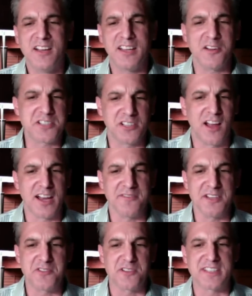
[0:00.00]
And there's a lot
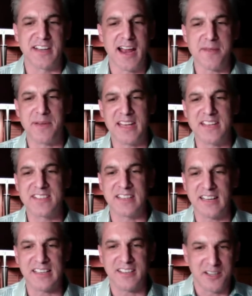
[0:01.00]
of interest in iPads, and
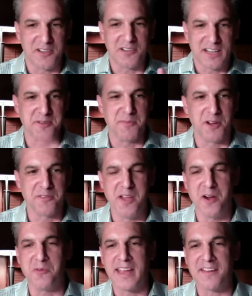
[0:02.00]
I, you know, as you both
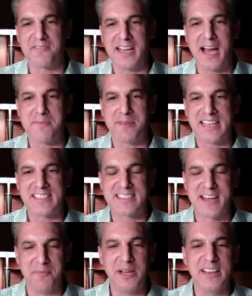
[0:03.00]
know, we have the iPad
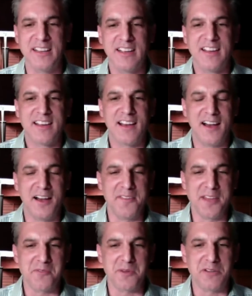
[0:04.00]
Summit uh,
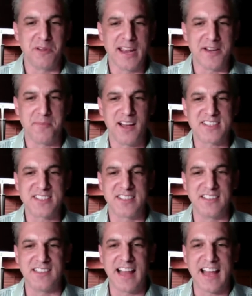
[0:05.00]
that we ran in
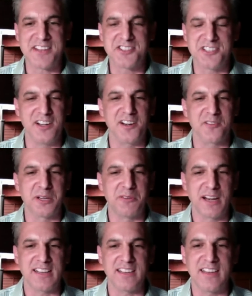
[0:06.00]
Boston last year. We
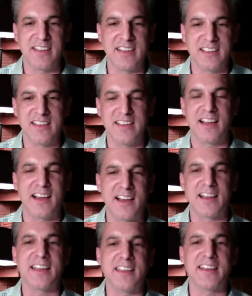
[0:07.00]
ran it in
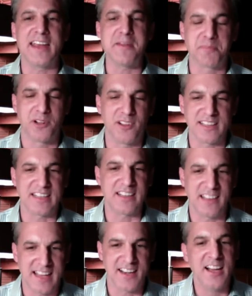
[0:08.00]
uh, in April in
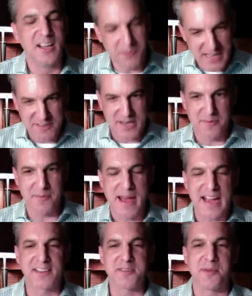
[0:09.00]
Atlanta. We have it coming
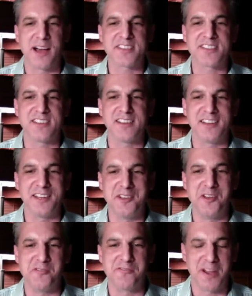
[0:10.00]
back to Boston in
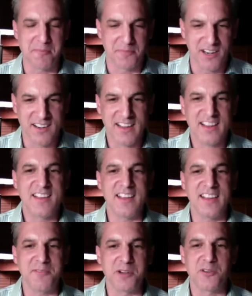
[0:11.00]
November,
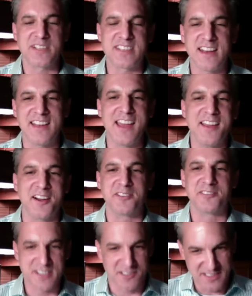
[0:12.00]
and we're going to San Diego.
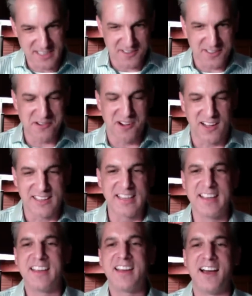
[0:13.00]
So near you, Holly.
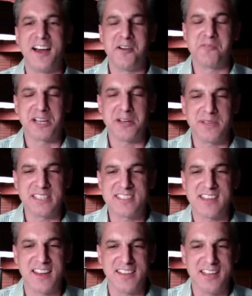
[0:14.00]
Uh, we're going to be in San